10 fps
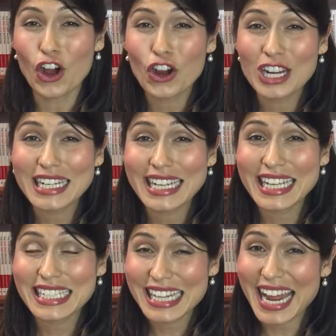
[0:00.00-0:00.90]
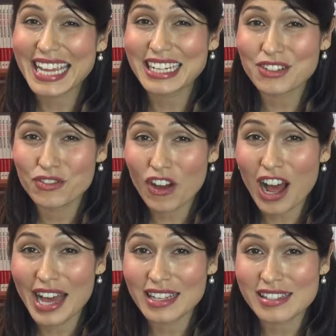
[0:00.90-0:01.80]
Only take
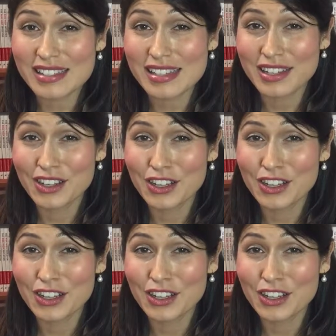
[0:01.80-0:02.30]
advice